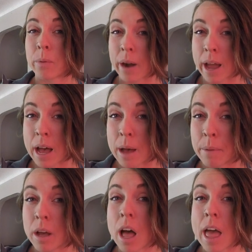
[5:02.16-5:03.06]

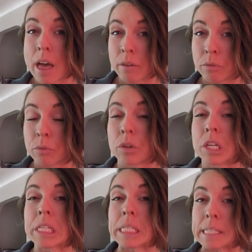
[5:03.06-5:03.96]
crab
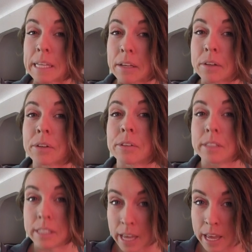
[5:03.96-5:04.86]
every single
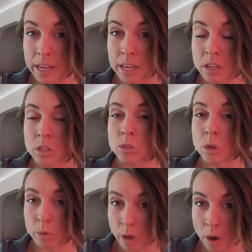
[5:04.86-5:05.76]
day.
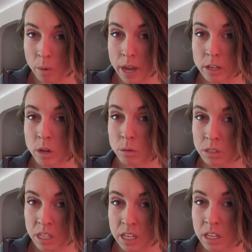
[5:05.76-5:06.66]
So no, I don't
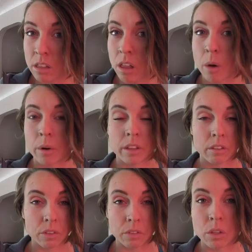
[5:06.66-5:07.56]
sit any lower
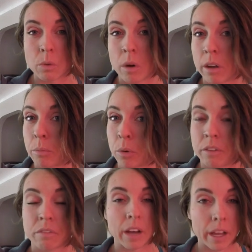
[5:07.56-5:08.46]
than
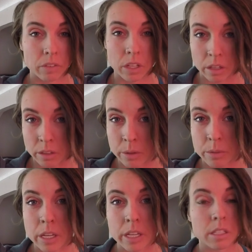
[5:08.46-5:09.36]
51.5
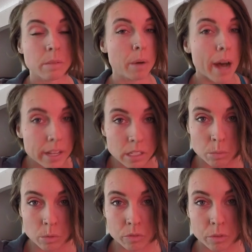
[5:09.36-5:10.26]
kilos. It's
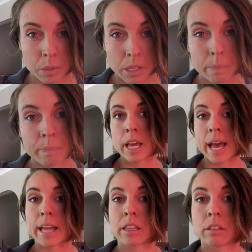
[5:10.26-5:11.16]
impossible for me.
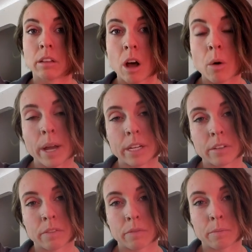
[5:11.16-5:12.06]
At the low end
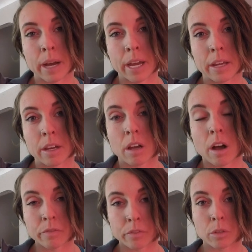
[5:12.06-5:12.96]
of my
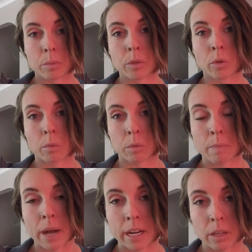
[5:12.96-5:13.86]
comfortable normal
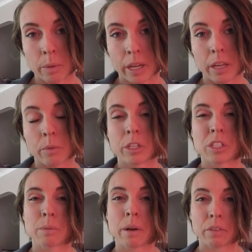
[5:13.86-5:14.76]
body weight, which
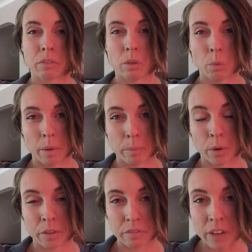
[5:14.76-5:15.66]
is about
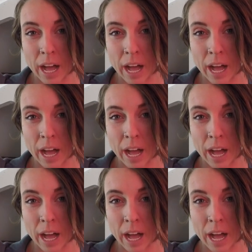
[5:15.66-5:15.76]
51.5,